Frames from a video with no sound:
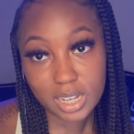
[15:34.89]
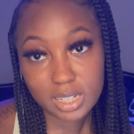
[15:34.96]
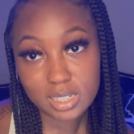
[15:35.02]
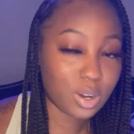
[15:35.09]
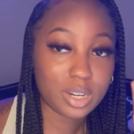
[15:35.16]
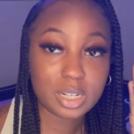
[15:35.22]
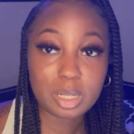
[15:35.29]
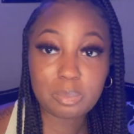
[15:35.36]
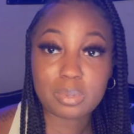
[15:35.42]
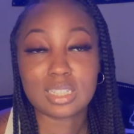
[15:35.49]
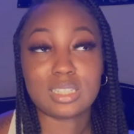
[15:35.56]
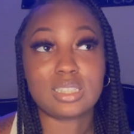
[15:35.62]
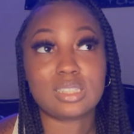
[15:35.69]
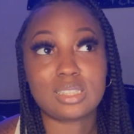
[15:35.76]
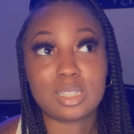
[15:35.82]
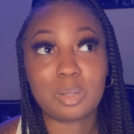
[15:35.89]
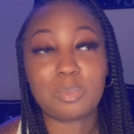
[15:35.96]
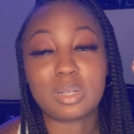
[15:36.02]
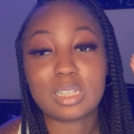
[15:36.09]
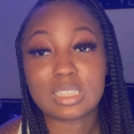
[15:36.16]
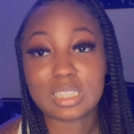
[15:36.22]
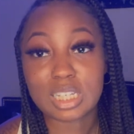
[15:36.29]
A deeper
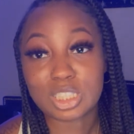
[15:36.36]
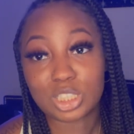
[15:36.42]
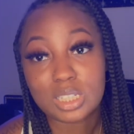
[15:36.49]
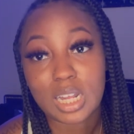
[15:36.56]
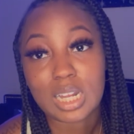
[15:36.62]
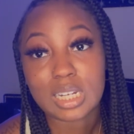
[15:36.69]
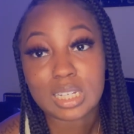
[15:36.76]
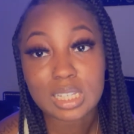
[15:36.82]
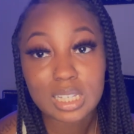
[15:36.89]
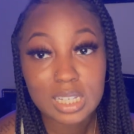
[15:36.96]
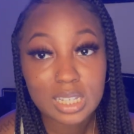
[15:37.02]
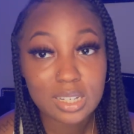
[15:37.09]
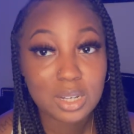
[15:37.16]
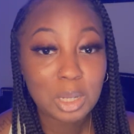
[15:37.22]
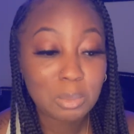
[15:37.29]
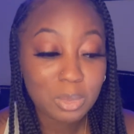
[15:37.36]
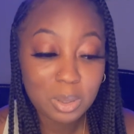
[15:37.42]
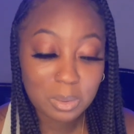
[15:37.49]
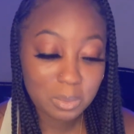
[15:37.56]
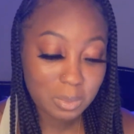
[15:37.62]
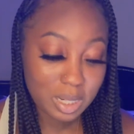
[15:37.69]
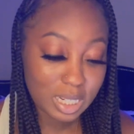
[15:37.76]
symbolization I did come up
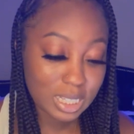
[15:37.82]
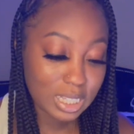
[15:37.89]
with